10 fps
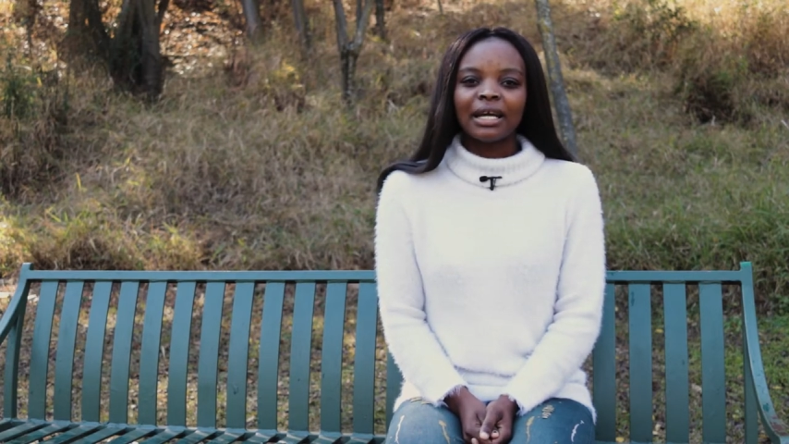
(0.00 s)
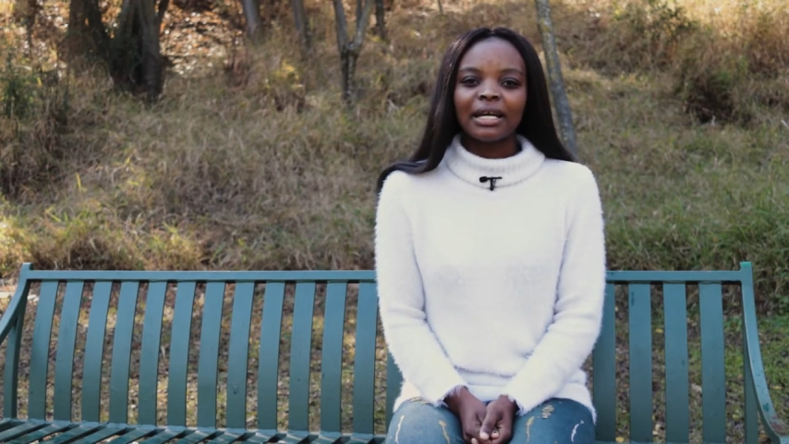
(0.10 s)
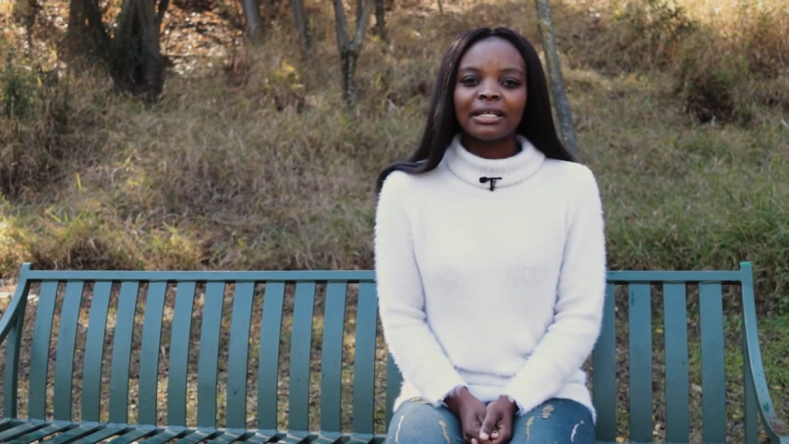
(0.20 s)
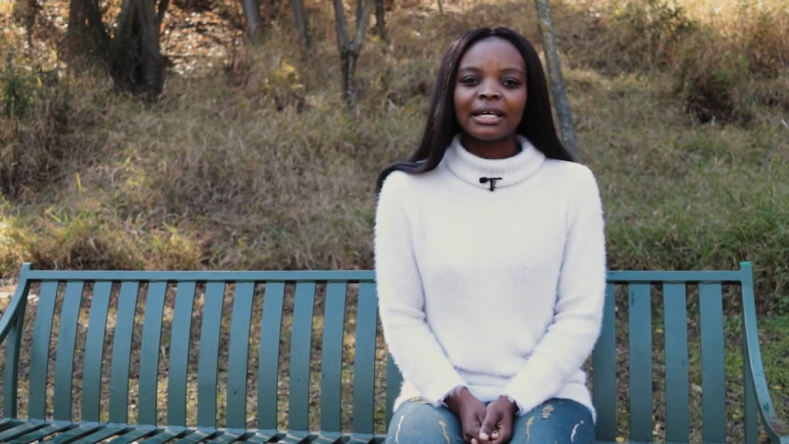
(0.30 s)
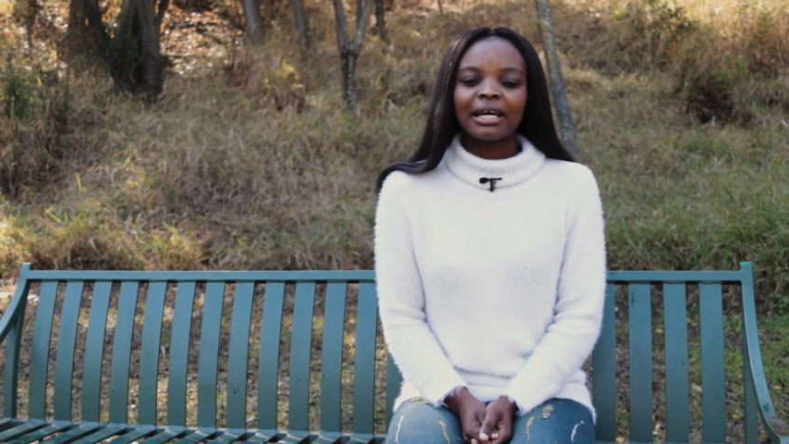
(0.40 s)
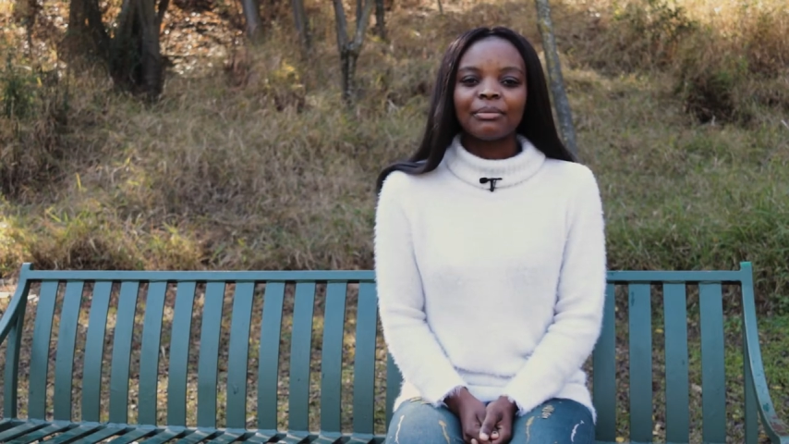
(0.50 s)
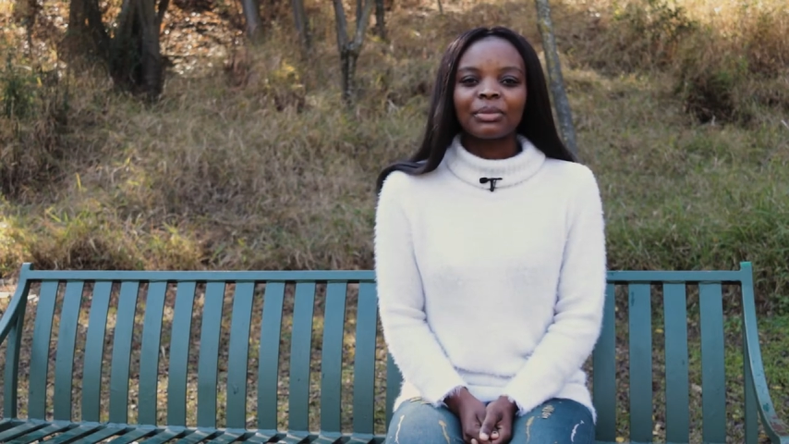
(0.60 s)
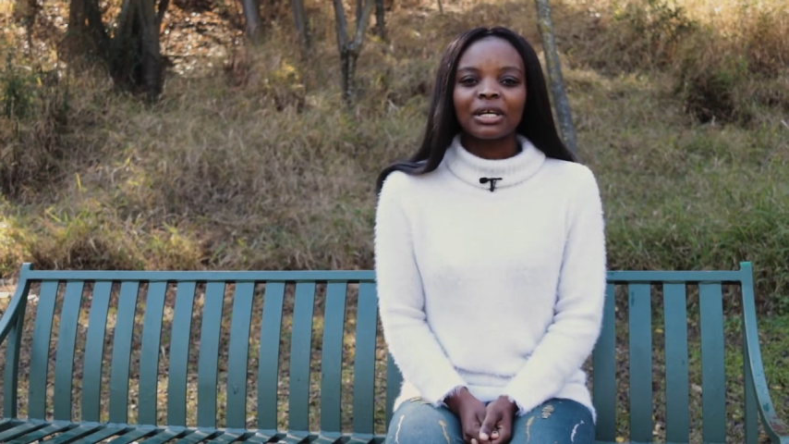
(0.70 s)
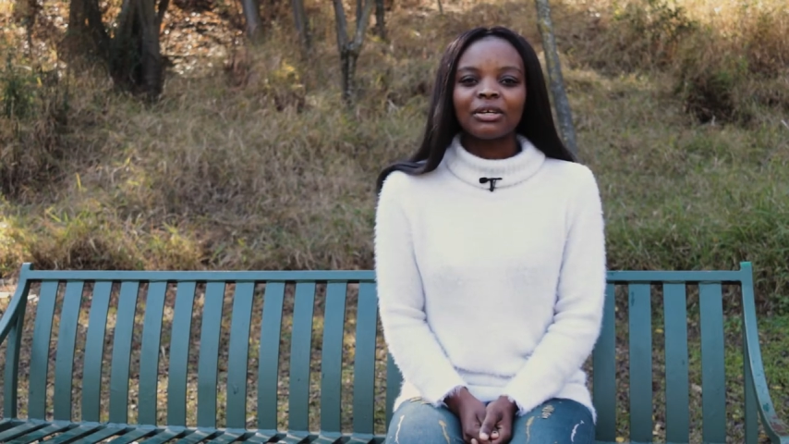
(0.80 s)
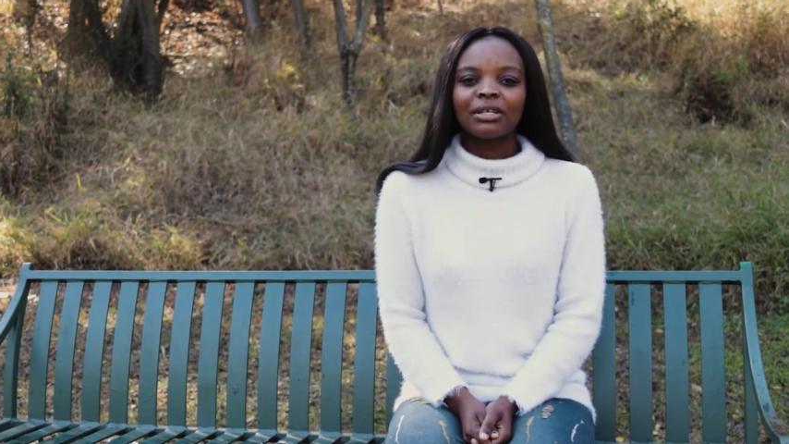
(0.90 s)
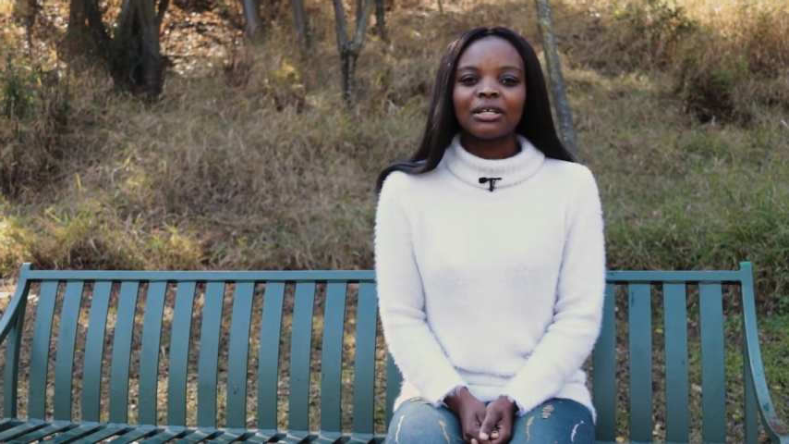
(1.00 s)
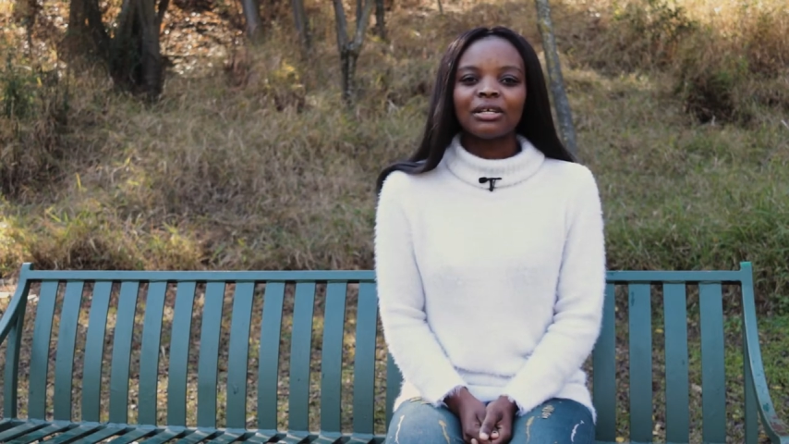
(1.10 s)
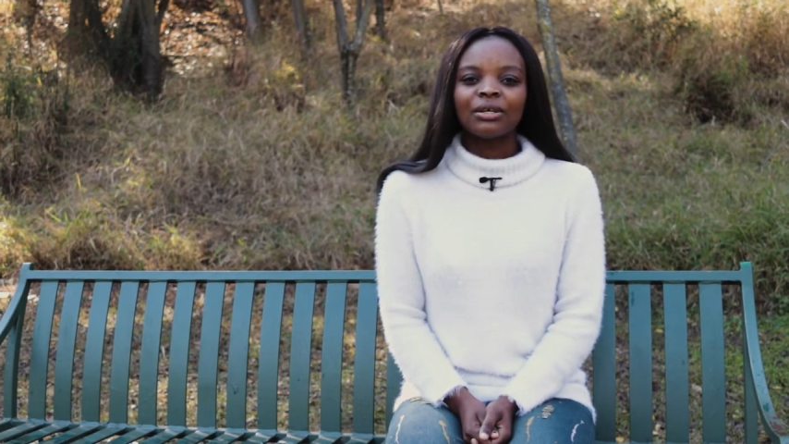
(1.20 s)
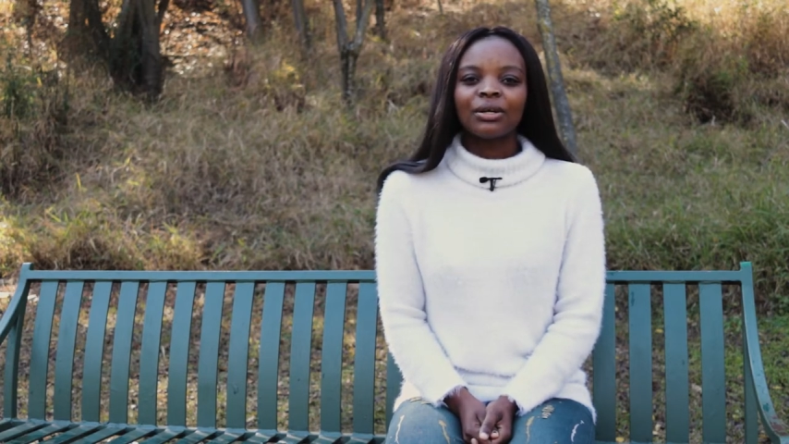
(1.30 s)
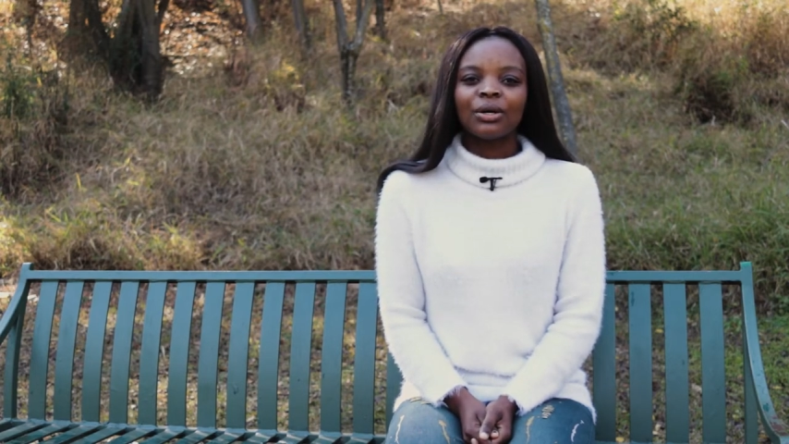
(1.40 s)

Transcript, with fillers: and I am currently